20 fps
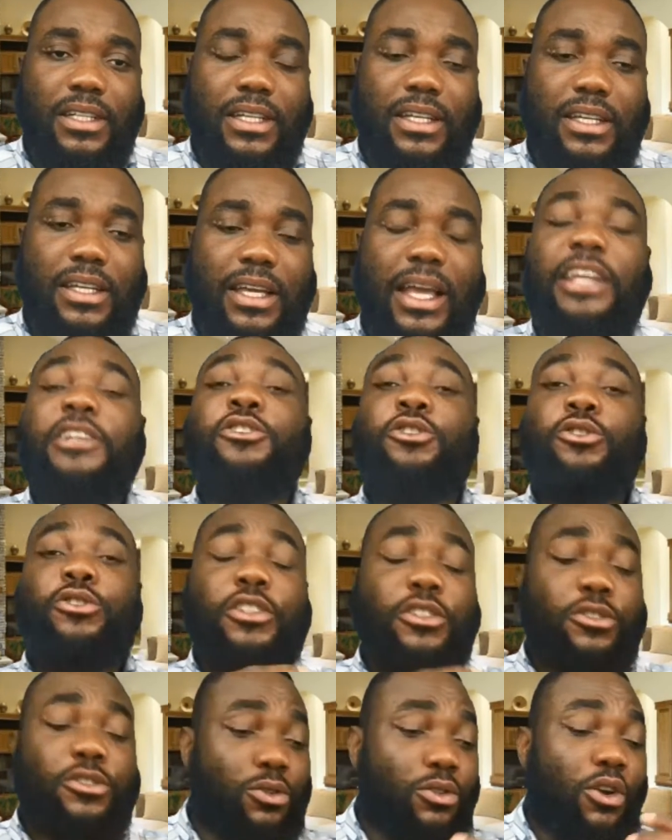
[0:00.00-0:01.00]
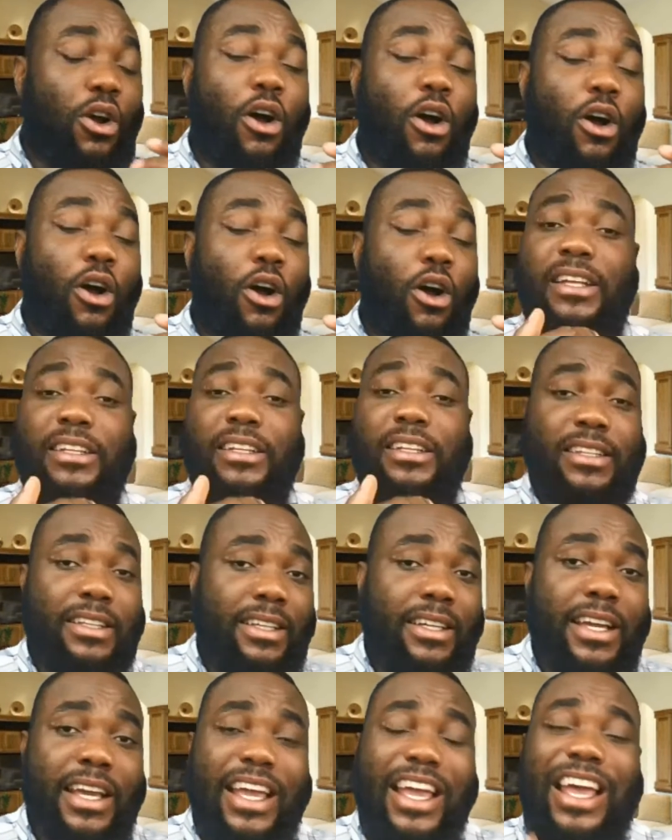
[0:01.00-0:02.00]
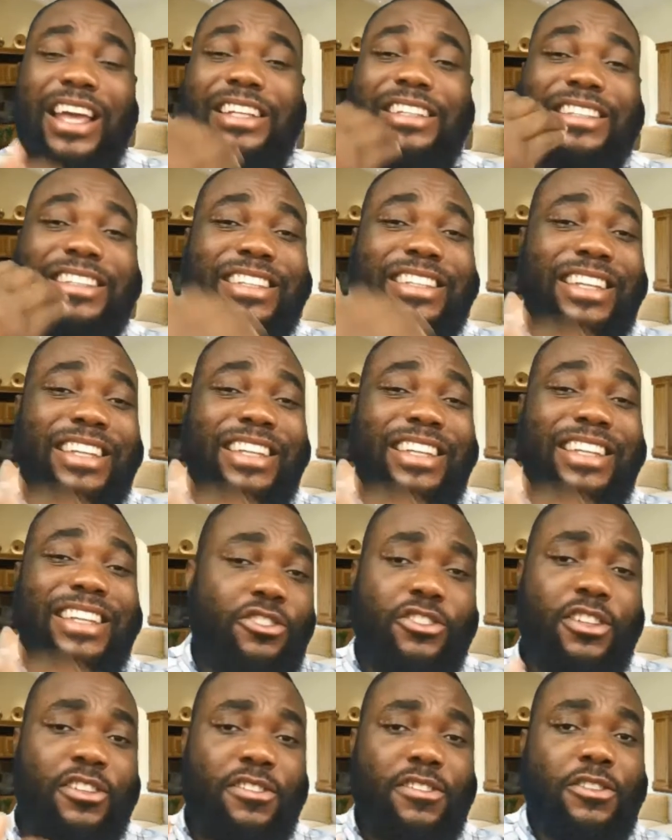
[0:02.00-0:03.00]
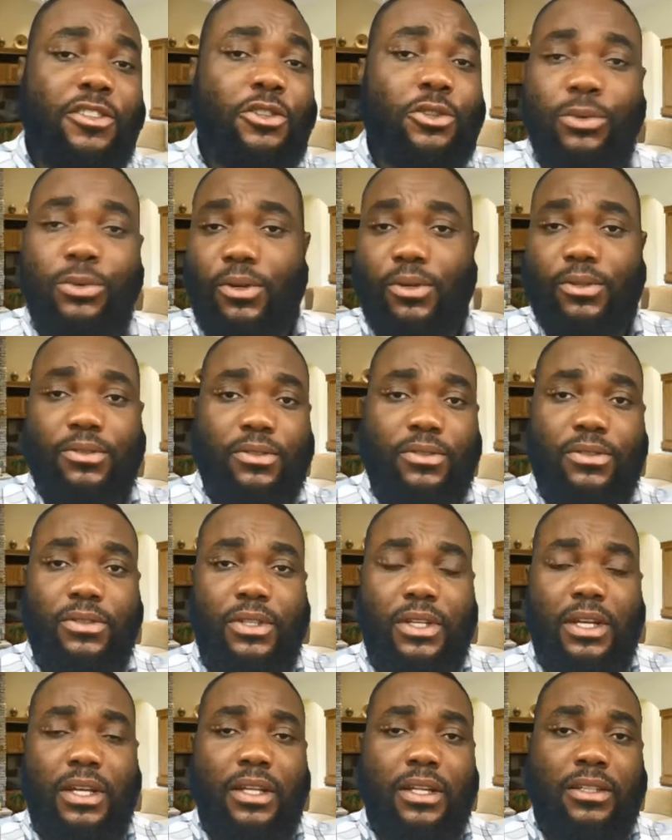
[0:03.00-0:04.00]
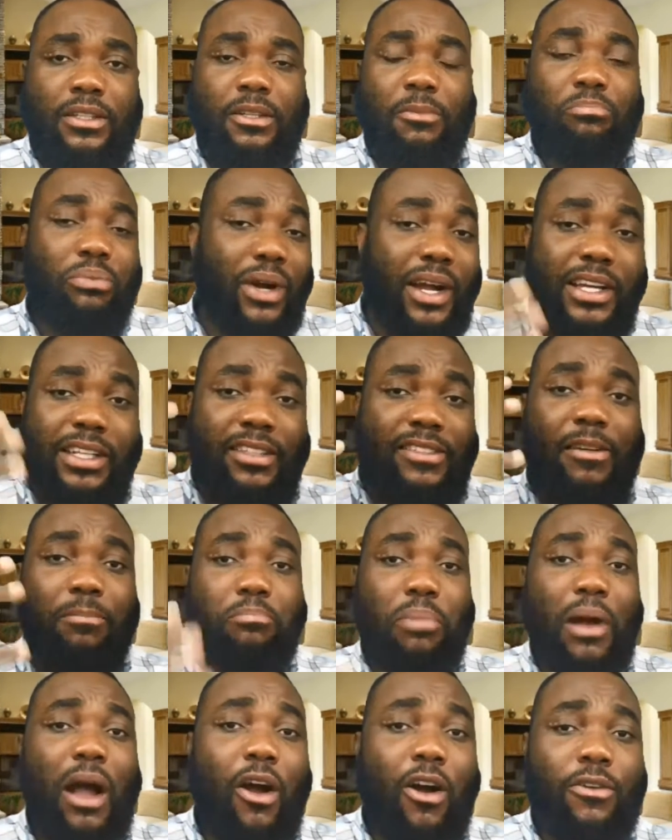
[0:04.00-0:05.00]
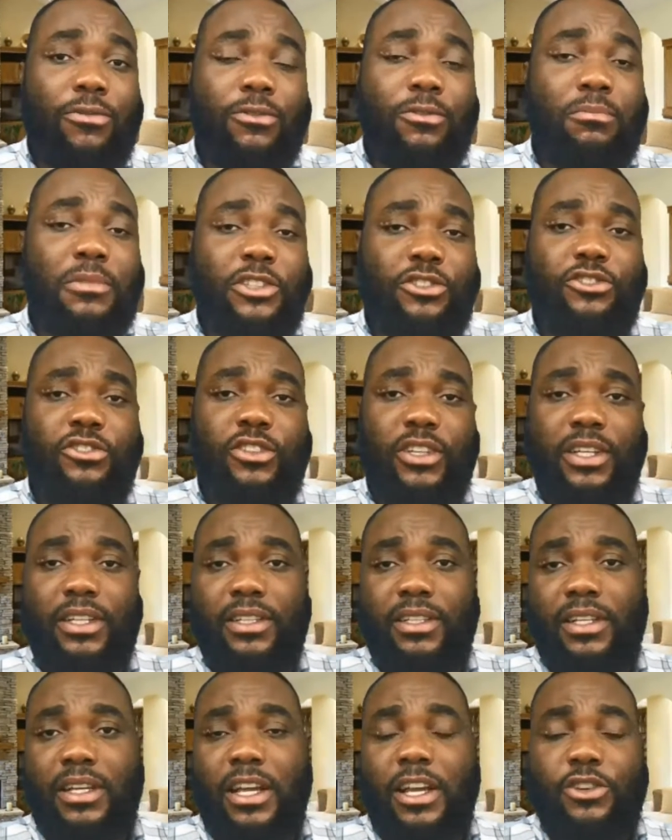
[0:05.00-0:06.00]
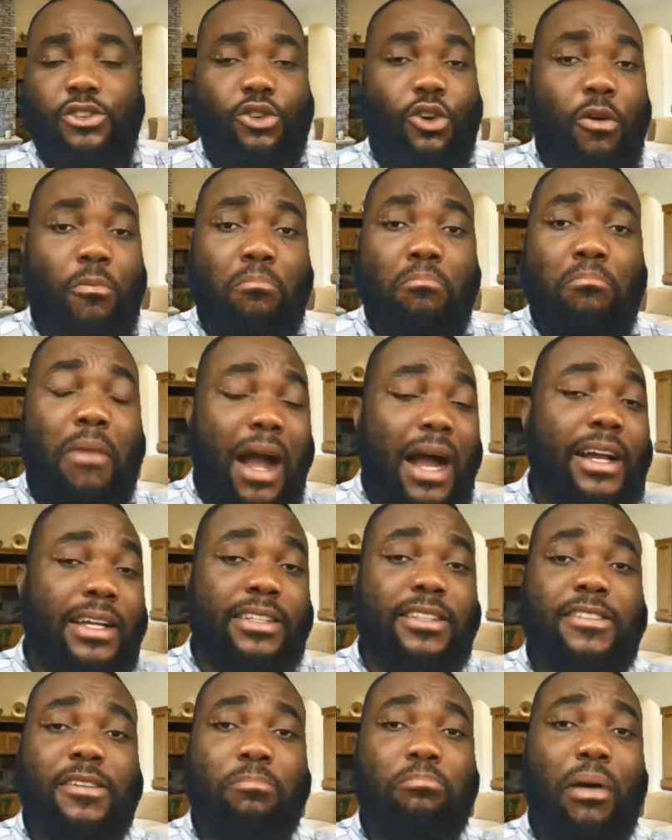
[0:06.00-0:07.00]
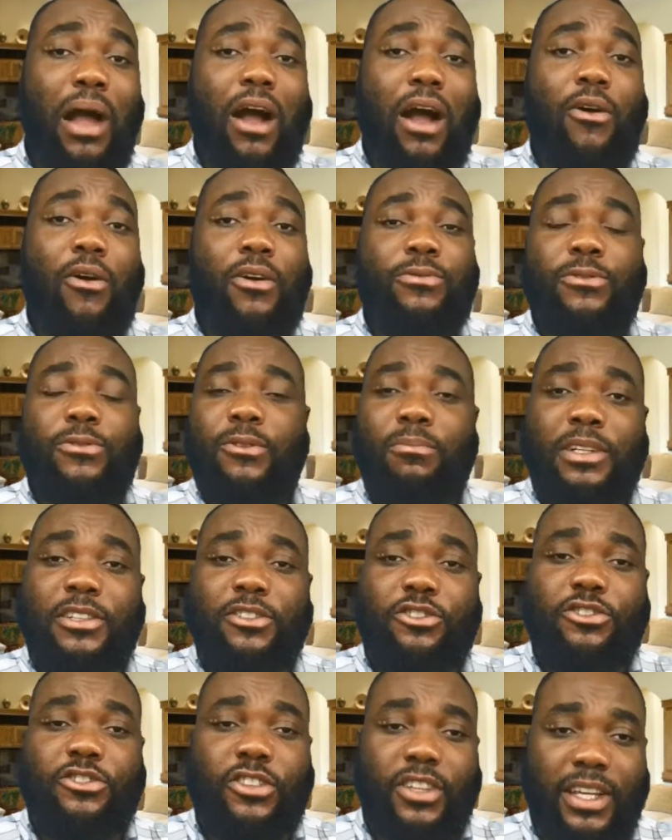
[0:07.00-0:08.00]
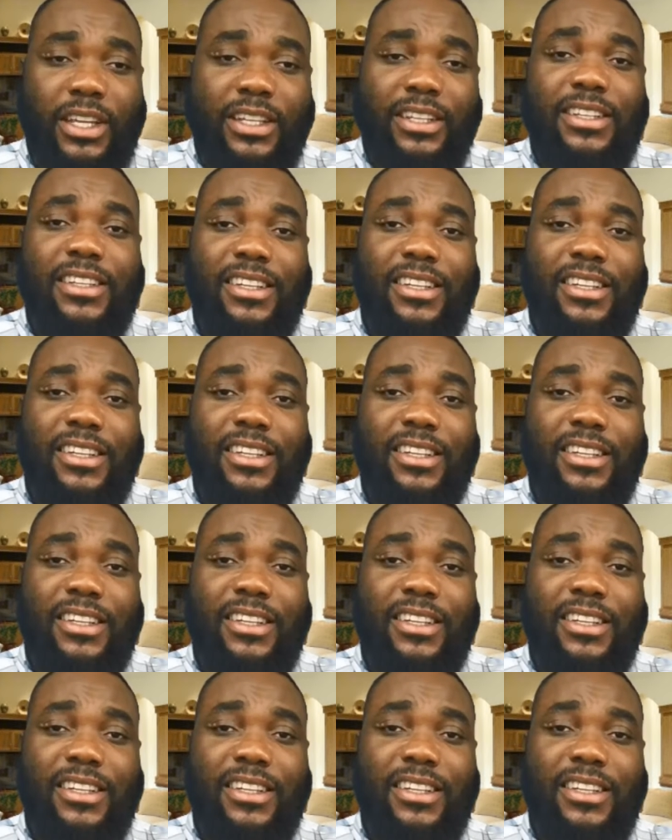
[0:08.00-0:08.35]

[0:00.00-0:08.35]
and you need to constantly engage these neurons. The brain is a powerful machine. Your mind is a powerful machine.